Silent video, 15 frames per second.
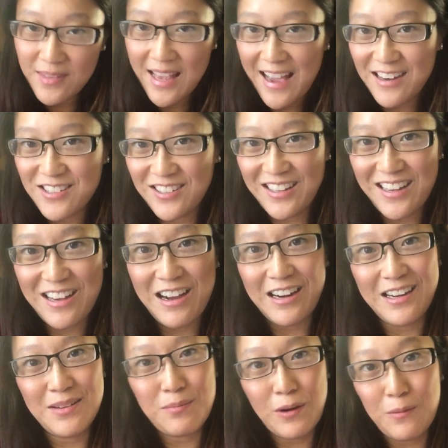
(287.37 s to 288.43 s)
actually
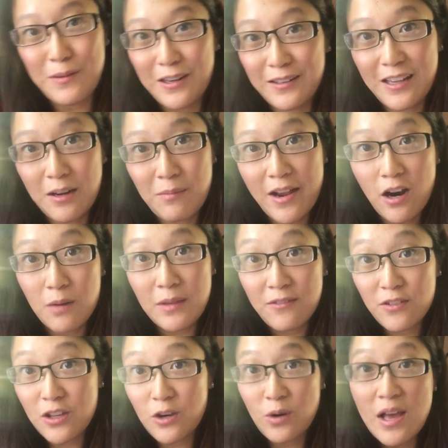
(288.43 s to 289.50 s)
got it permanently on my arm,
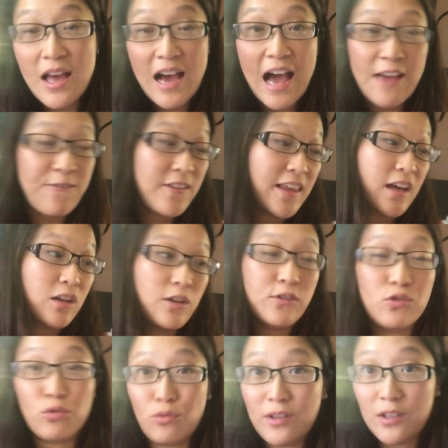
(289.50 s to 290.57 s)
even though I feel like it
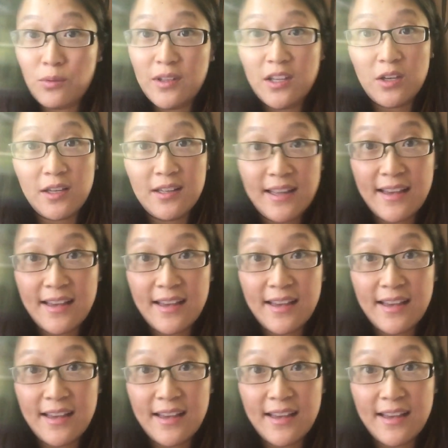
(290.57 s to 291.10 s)
looks really, really good.